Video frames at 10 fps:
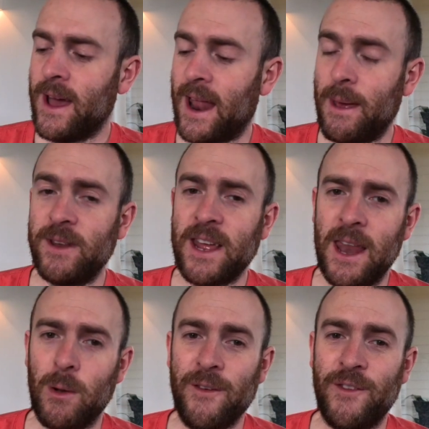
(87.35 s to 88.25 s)
And let me
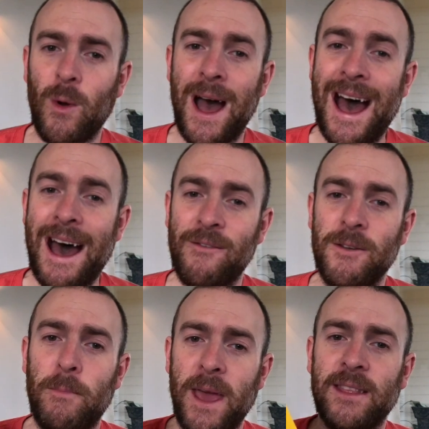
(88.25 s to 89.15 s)
tell you, if you
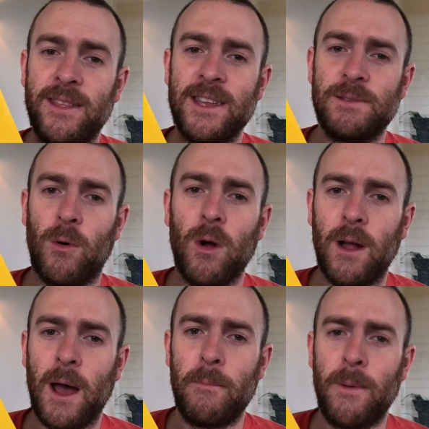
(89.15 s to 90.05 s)
haven't picked this
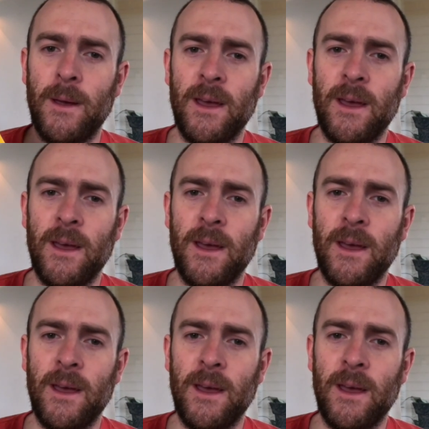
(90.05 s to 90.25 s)
book up